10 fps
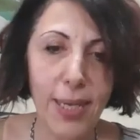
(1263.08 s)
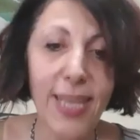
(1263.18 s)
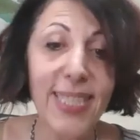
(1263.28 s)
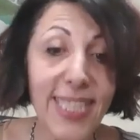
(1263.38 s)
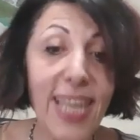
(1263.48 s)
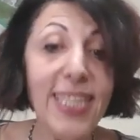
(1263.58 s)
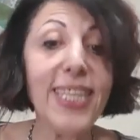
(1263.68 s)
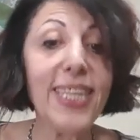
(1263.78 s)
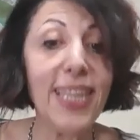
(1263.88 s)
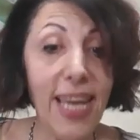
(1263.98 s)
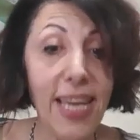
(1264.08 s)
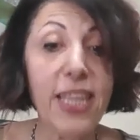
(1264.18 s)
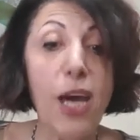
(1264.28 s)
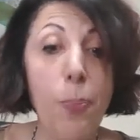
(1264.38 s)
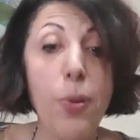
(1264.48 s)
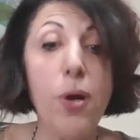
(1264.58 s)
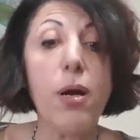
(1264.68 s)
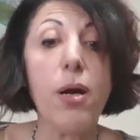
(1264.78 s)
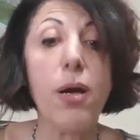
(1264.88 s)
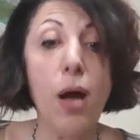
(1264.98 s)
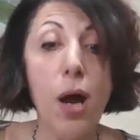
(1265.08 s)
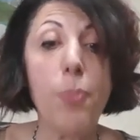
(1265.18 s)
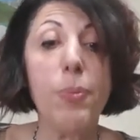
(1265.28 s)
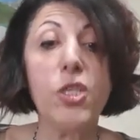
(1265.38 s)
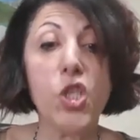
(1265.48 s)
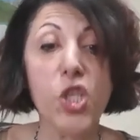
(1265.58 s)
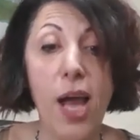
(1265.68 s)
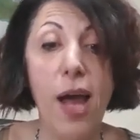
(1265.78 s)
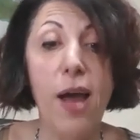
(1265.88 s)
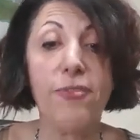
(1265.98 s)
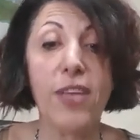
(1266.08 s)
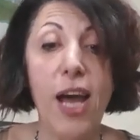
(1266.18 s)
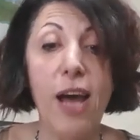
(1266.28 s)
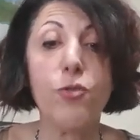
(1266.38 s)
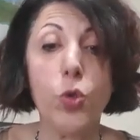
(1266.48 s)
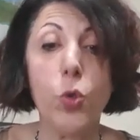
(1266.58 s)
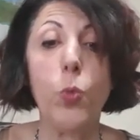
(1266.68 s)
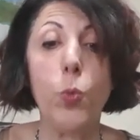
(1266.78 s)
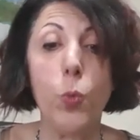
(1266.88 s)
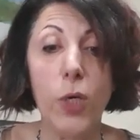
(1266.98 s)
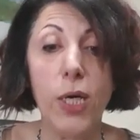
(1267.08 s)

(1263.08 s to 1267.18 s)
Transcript: extended length upper carbon shaft. How soon